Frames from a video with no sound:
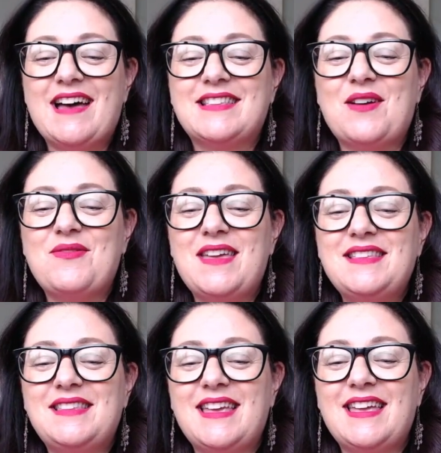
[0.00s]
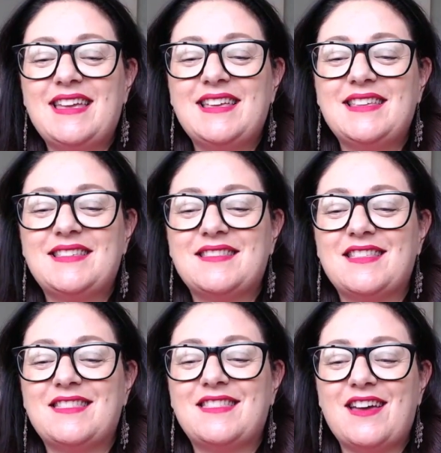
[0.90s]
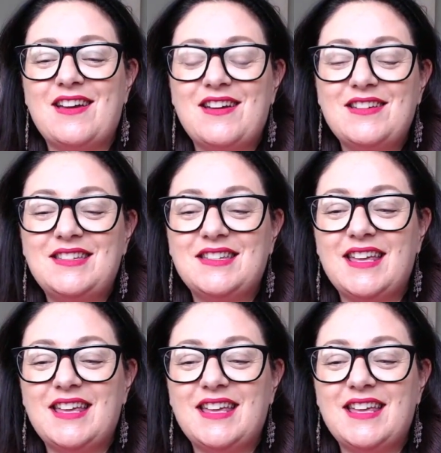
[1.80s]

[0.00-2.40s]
So this is the third